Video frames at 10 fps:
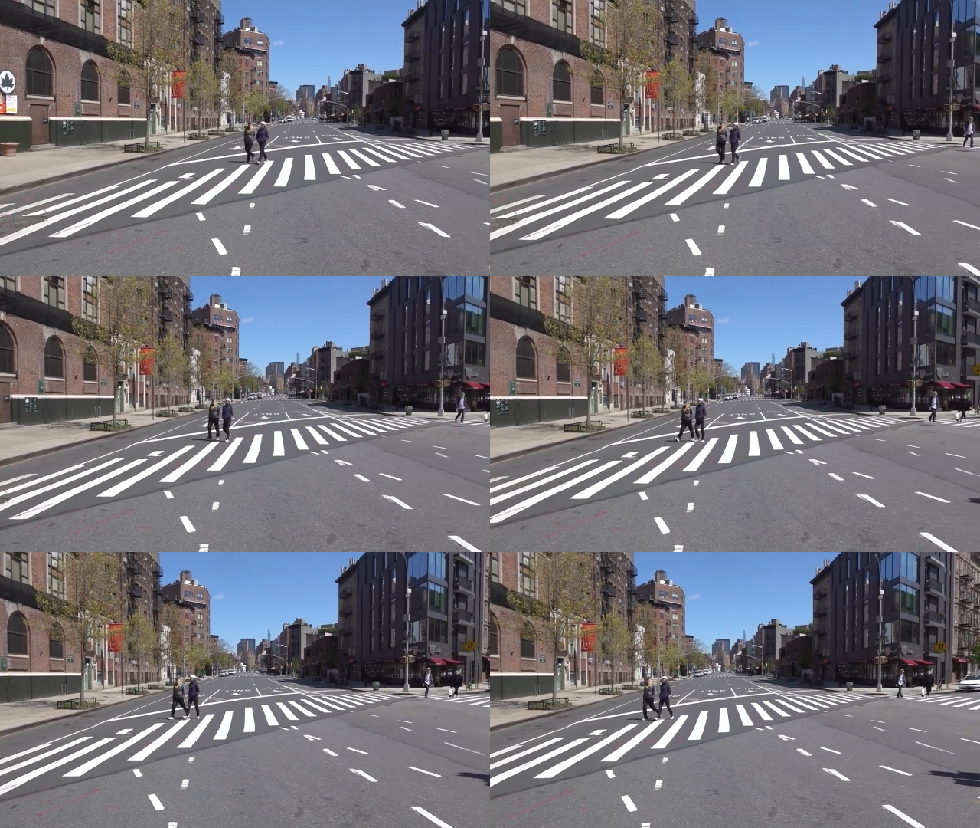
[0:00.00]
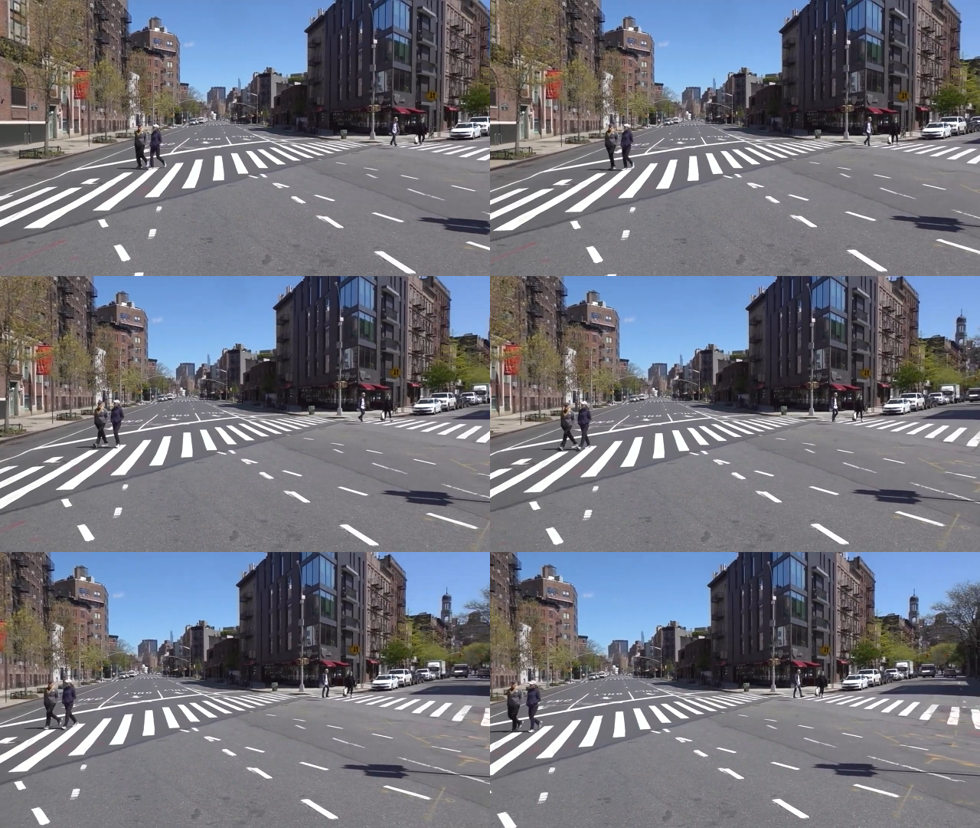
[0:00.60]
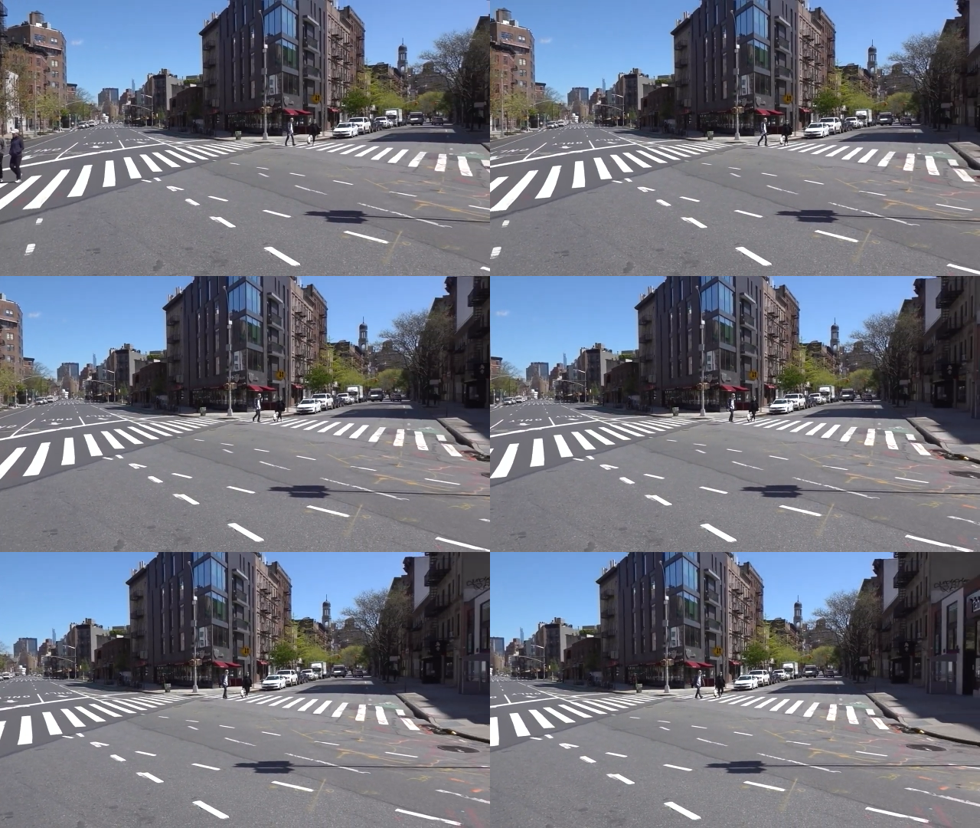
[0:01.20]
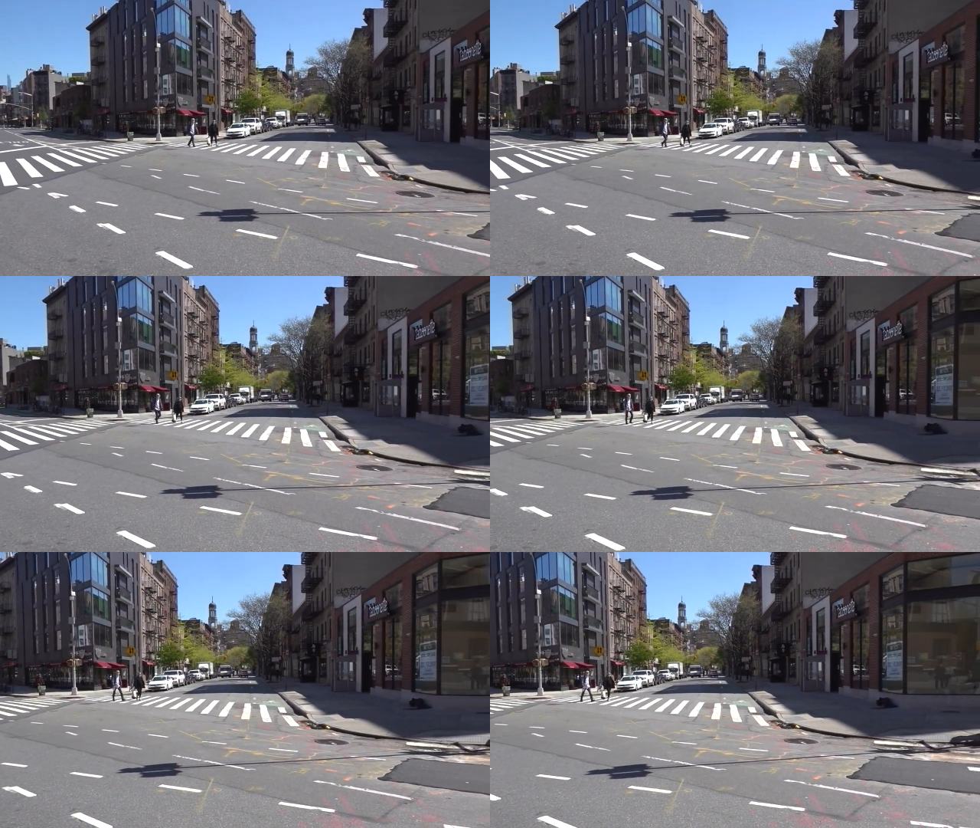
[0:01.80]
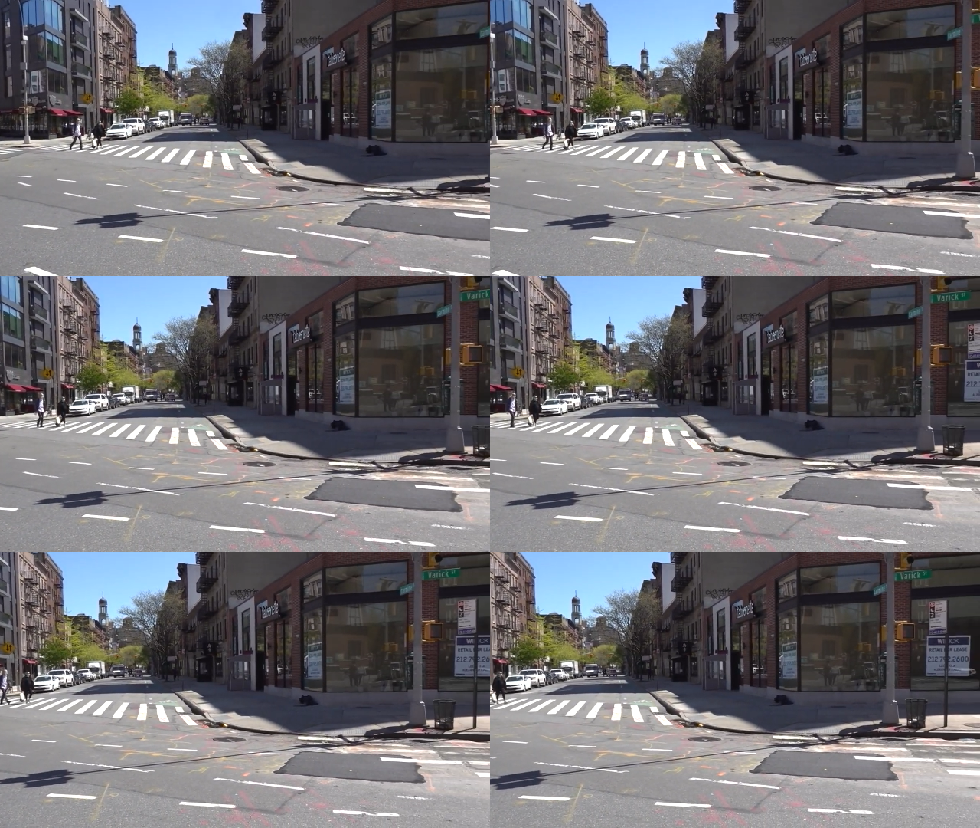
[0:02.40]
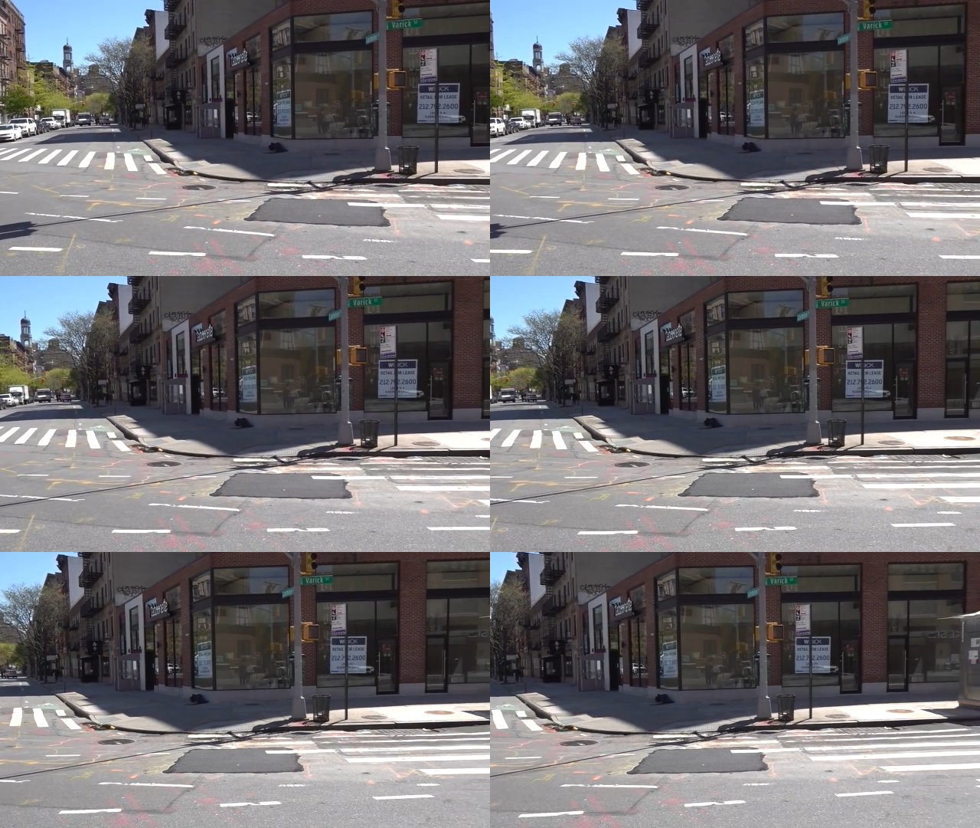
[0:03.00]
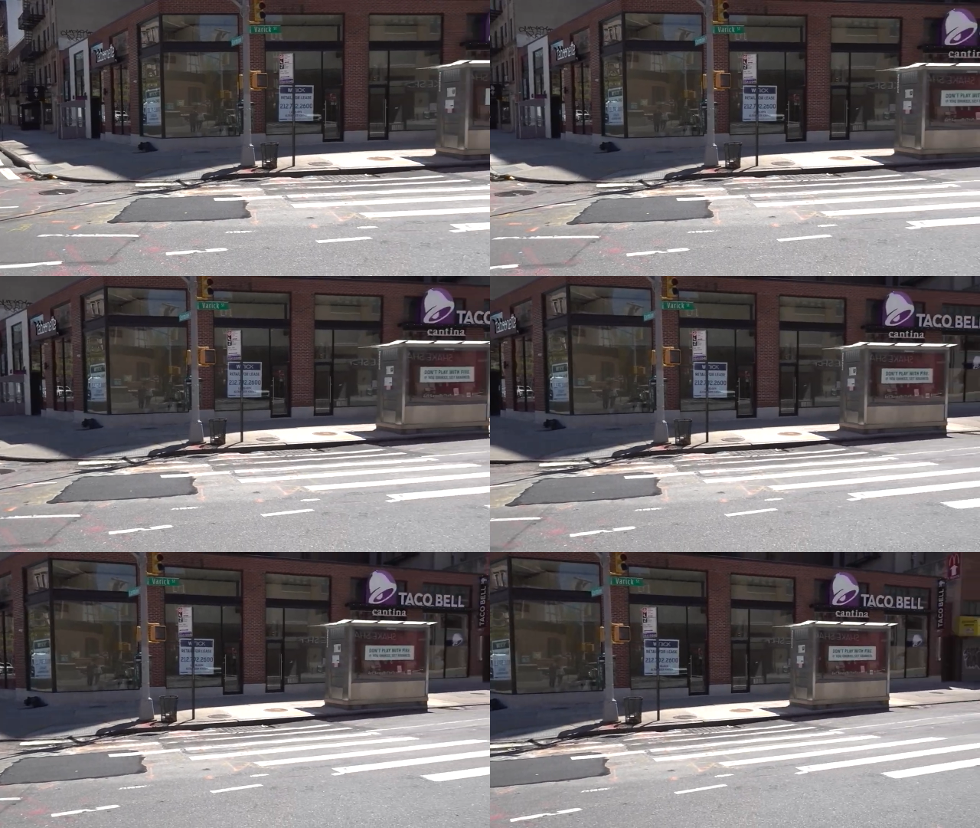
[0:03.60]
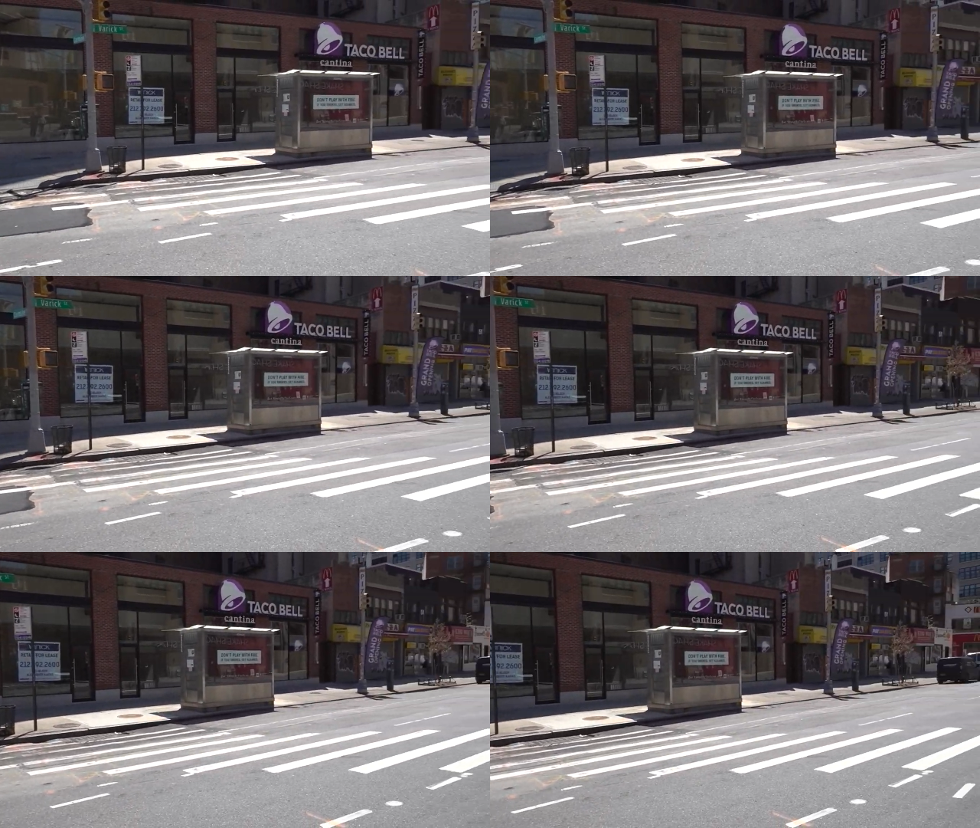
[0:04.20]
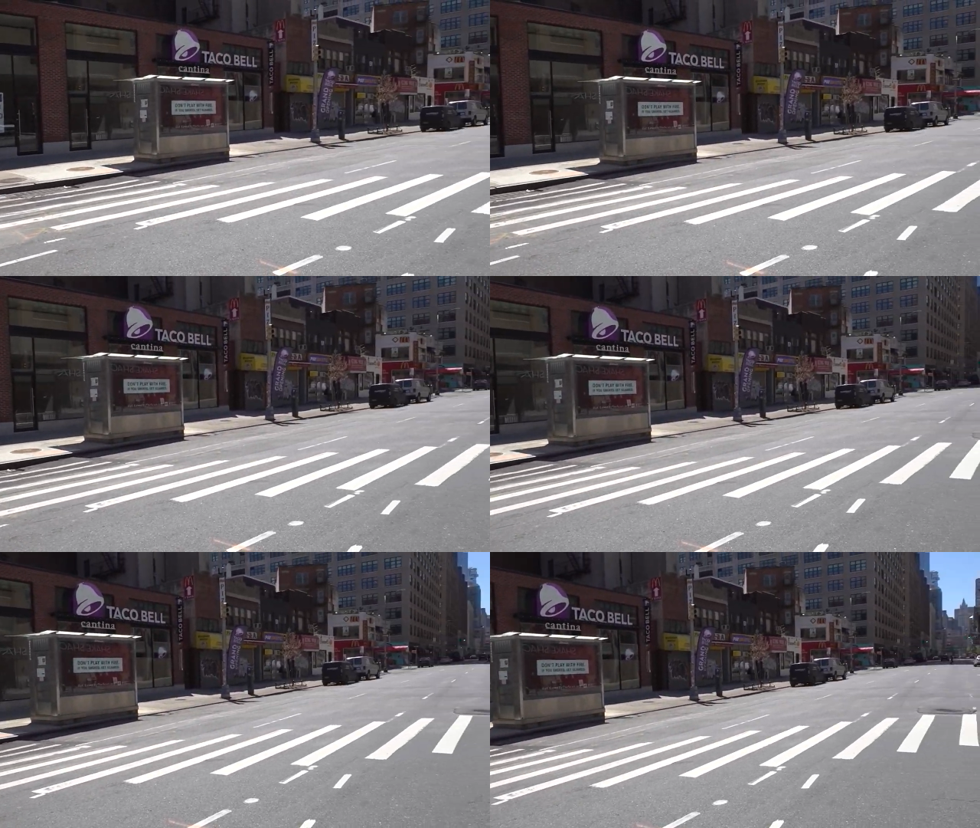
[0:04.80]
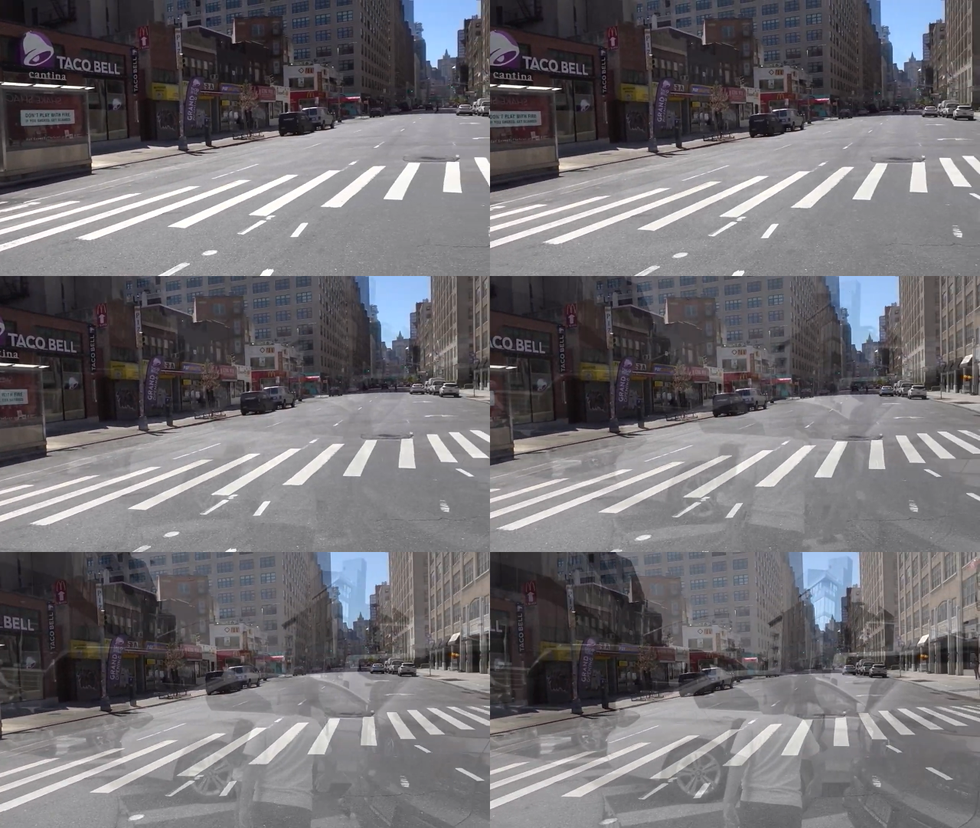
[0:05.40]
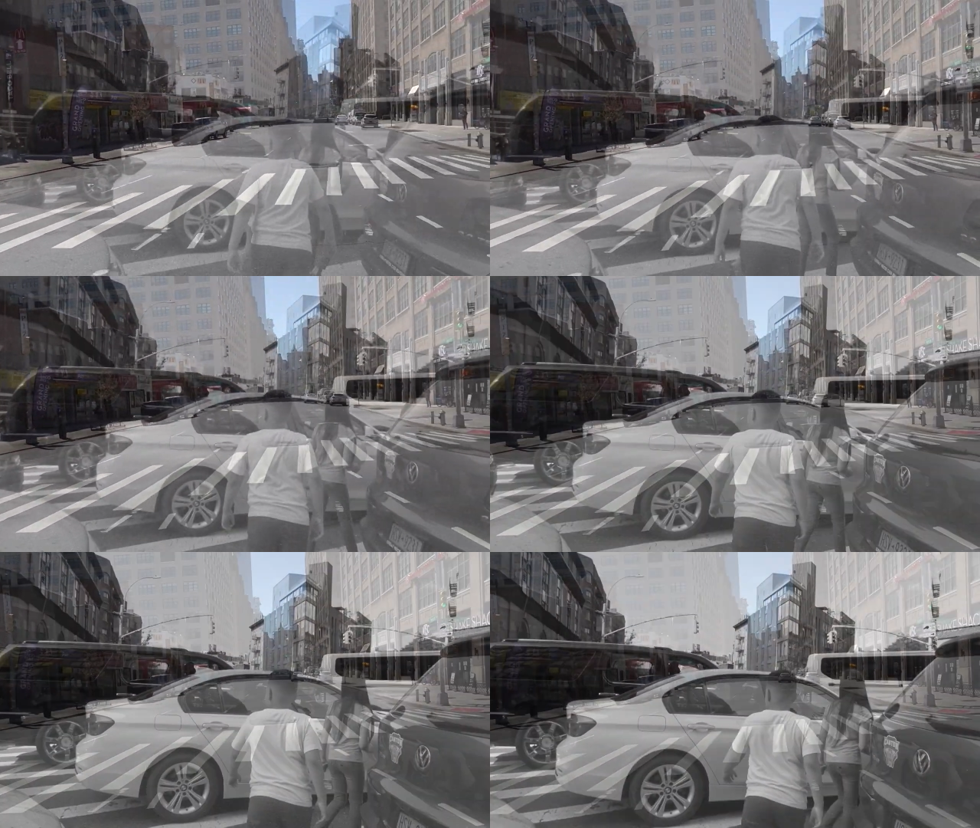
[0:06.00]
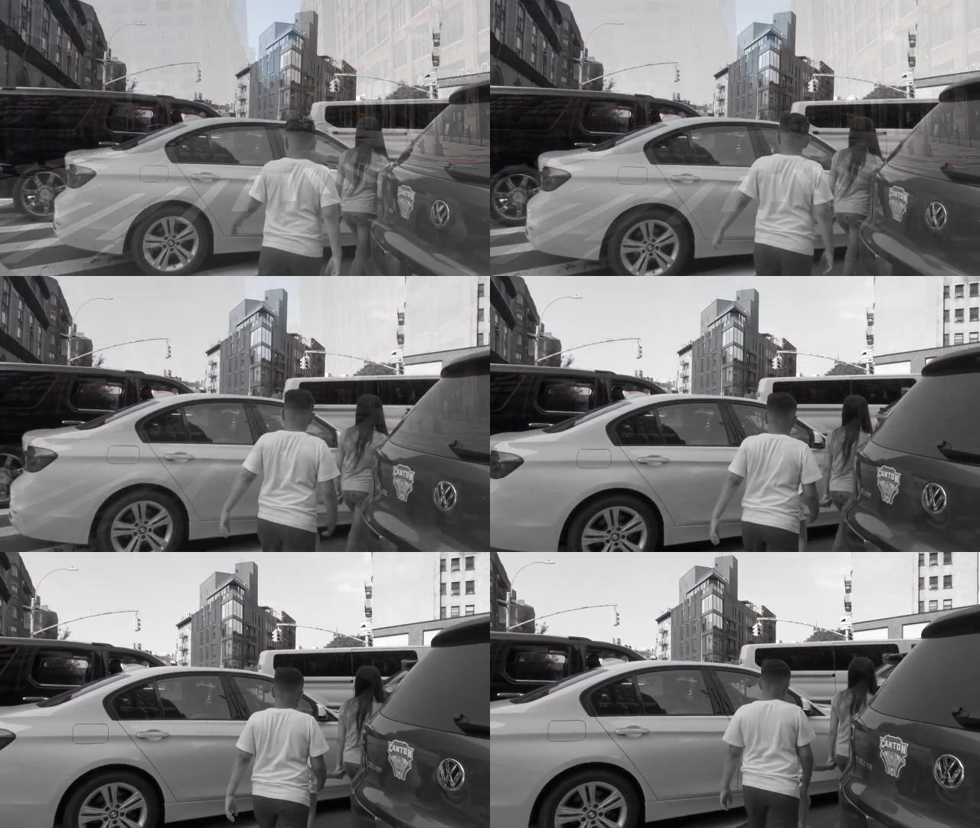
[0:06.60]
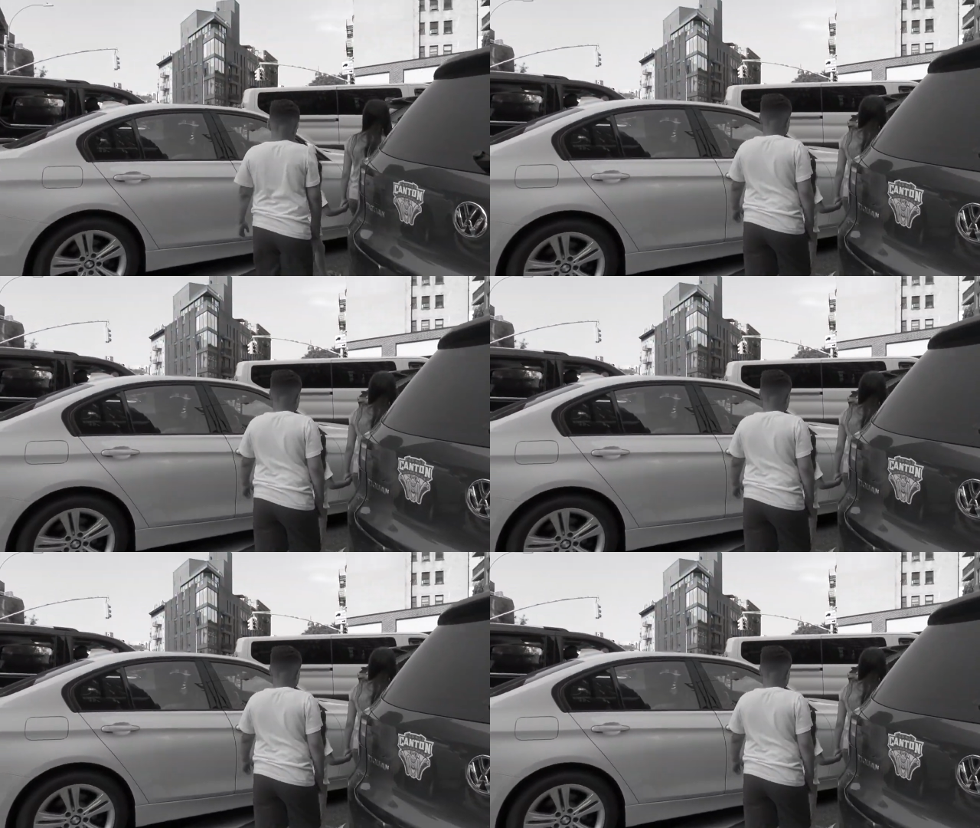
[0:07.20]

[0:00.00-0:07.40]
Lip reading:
[unreadable: no face in view]